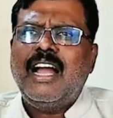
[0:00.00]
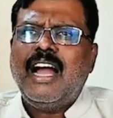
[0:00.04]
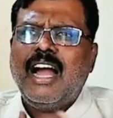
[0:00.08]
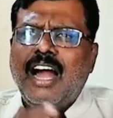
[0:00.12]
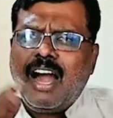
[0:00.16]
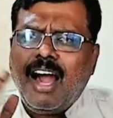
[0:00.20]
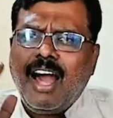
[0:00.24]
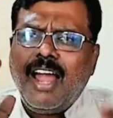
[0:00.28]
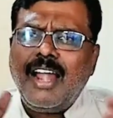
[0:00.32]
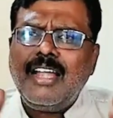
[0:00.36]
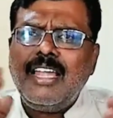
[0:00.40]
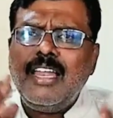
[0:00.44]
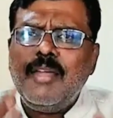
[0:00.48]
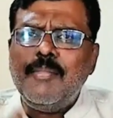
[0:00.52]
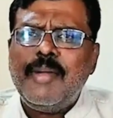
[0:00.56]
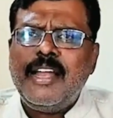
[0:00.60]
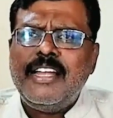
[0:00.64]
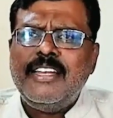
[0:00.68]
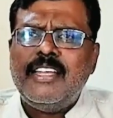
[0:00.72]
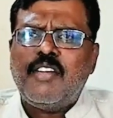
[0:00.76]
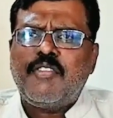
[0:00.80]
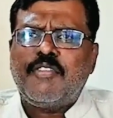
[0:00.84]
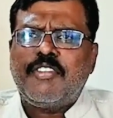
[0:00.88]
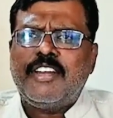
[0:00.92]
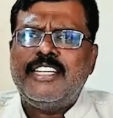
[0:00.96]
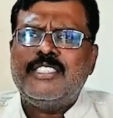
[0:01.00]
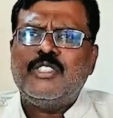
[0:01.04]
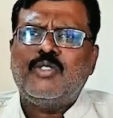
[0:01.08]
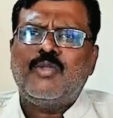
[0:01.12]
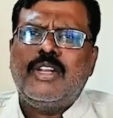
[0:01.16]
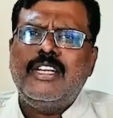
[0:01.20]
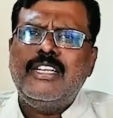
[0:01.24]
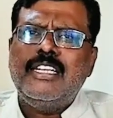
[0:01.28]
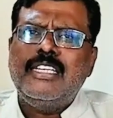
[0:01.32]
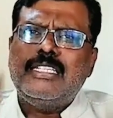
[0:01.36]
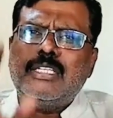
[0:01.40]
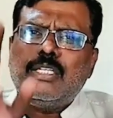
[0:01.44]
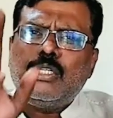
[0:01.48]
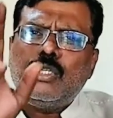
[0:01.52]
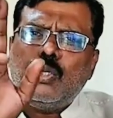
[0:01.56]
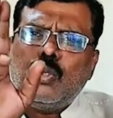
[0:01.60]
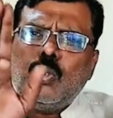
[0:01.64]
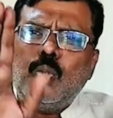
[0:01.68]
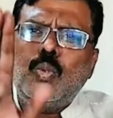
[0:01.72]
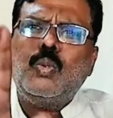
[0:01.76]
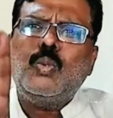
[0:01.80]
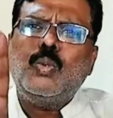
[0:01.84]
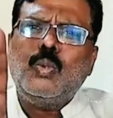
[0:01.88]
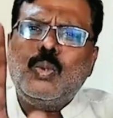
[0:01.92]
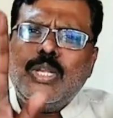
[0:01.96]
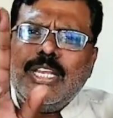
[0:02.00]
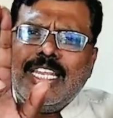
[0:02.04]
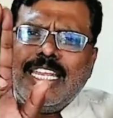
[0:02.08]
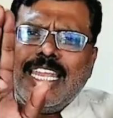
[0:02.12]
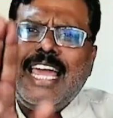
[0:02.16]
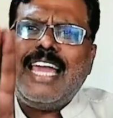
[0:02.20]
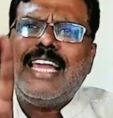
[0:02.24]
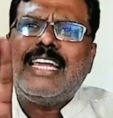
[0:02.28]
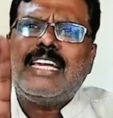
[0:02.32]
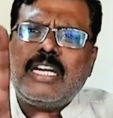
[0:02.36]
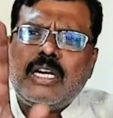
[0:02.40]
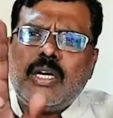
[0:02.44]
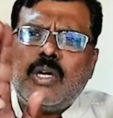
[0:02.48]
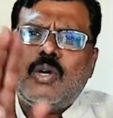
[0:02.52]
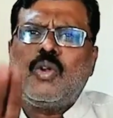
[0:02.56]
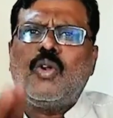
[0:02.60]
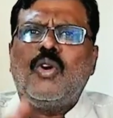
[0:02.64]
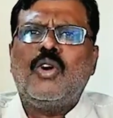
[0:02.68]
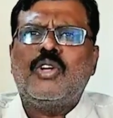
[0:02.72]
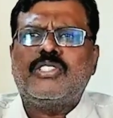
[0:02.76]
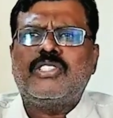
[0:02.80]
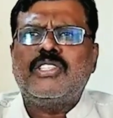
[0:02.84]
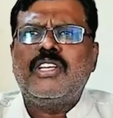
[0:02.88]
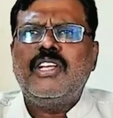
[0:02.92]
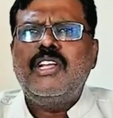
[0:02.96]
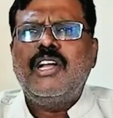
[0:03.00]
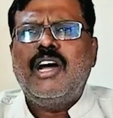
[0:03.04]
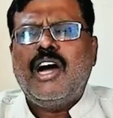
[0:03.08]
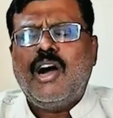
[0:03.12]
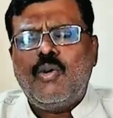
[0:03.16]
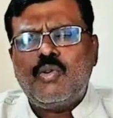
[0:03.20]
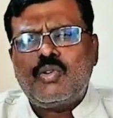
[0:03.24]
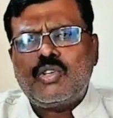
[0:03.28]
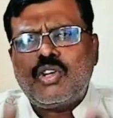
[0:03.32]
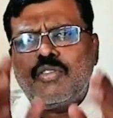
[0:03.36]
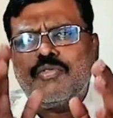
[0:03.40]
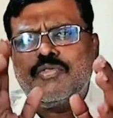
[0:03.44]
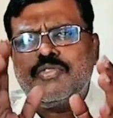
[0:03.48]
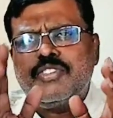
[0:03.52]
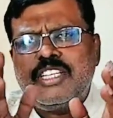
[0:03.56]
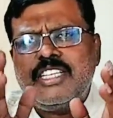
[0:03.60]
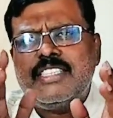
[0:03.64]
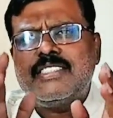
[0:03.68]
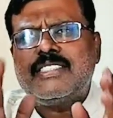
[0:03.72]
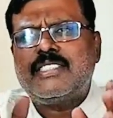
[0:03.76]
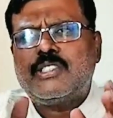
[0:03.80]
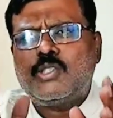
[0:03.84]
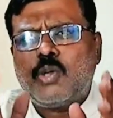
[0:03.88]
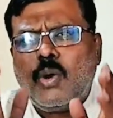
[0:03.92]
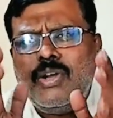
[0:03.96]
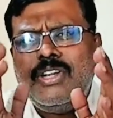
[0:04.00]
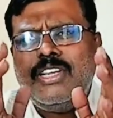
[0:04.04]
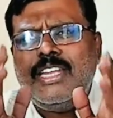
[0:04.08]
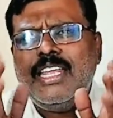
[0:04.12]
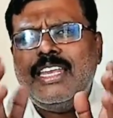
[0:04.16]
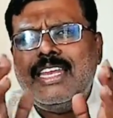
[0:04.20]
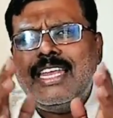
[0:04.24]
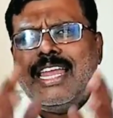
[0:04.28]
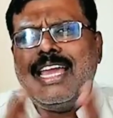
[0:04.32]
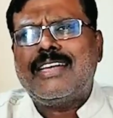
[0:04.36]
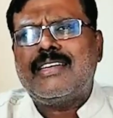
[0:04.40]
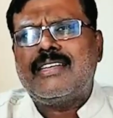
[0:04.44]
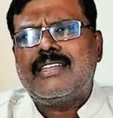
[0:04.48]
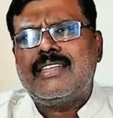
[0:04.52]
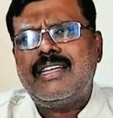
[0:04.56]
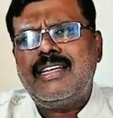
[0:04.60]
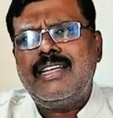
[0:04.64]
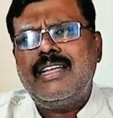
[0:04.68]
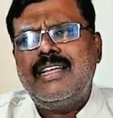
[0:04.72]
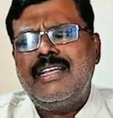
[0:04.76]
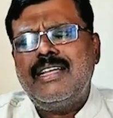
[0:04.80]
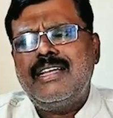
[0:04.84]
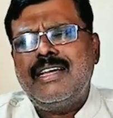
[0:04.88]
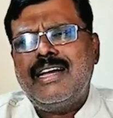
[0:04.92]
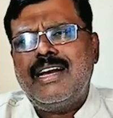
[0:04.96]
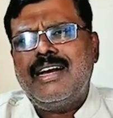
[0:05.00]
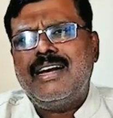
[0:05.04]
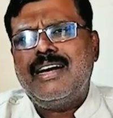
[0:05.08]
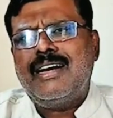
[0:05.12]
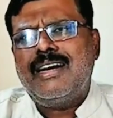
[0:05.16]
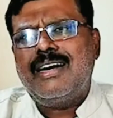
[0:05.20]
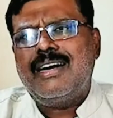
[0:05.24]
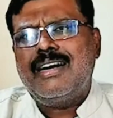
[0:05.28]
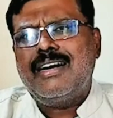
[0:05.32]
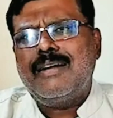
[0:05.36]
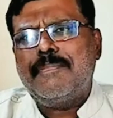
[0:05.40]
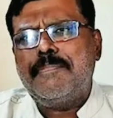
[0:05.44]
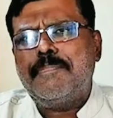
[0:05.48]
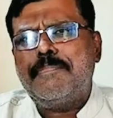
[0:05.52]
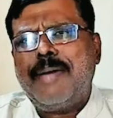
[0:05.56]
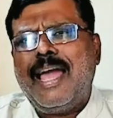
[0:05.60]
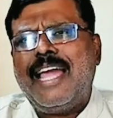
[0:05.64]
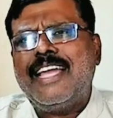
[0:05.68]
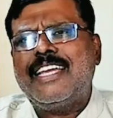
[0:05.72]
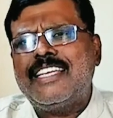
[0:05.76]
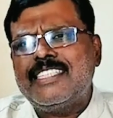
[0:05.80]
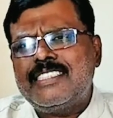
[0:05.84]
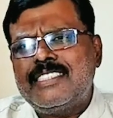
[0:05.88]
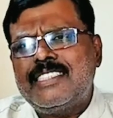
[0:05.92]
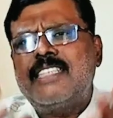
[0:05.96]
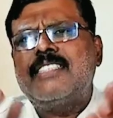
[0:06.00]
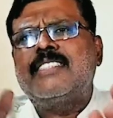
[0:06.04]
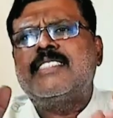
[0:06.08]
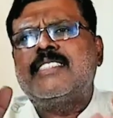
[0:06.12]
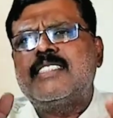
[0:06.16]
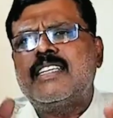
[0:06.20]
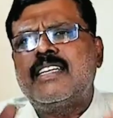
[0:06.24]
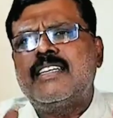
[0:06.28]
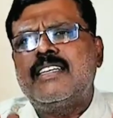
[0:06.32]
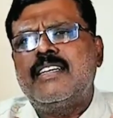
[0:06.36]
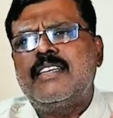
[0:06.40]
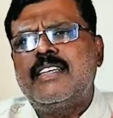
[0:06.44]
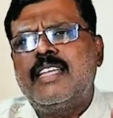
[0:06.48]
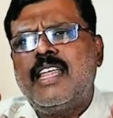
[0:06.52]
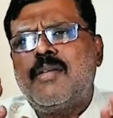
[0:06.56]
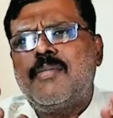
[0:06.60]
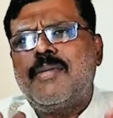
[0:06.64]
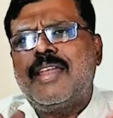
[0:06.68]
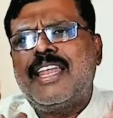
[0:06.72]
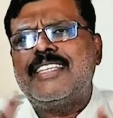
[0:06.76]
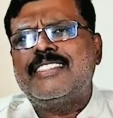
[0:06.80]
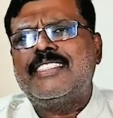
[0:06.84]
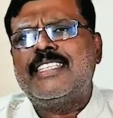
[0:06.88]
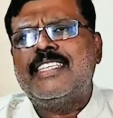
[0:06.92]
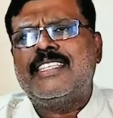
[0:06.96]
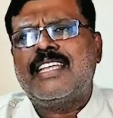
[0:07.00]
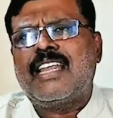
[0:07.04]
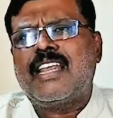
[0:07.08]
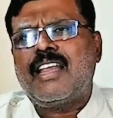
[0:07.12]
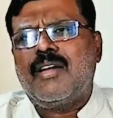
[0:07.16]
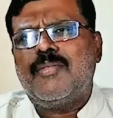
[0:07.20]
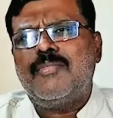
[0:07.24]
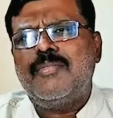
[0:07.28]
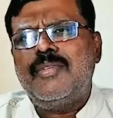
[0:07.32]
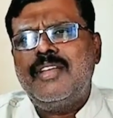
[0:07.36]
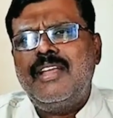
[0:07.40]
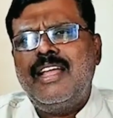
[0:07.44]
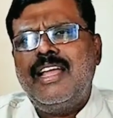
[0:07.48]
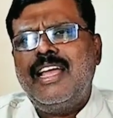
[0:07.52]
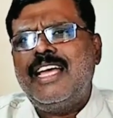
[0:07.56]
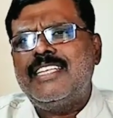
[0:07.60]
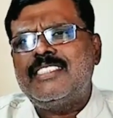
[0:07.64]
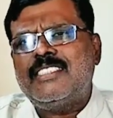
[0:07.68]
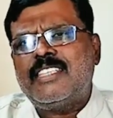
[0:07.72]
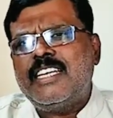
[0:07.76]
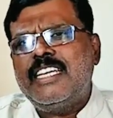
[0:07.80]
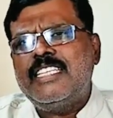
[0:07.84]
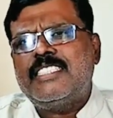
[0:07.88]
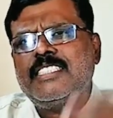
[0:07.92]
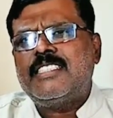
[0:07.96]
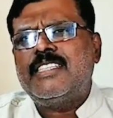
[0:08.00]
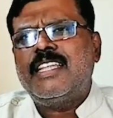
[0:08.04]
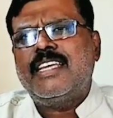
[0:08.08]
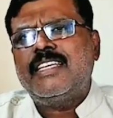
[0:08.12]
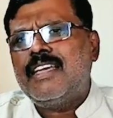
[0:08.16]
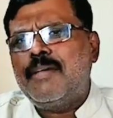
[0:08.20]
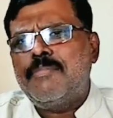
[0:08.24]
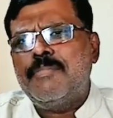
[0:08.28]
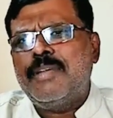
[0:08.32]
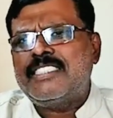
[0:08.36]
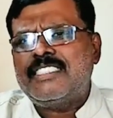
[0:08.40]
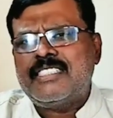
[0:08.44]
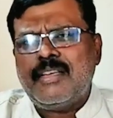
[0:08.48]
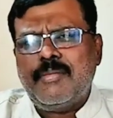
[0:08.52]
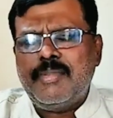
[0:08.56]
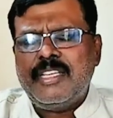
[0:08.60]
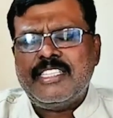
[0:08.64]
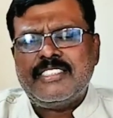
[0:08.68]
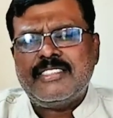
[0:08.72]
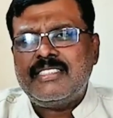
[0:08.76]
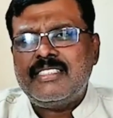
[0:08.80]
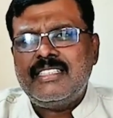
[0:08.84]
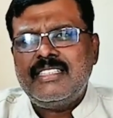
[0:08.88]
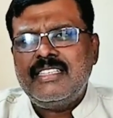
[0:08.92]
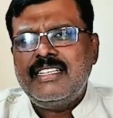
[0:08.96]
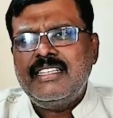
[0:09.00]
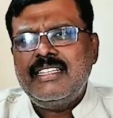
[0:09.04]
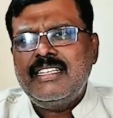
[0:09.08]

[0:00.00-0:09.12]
Hardly, my dear friends, only 2 lakh crores out of this 20 lakh package that Nirmala Sitharaman has reached the MSMEs.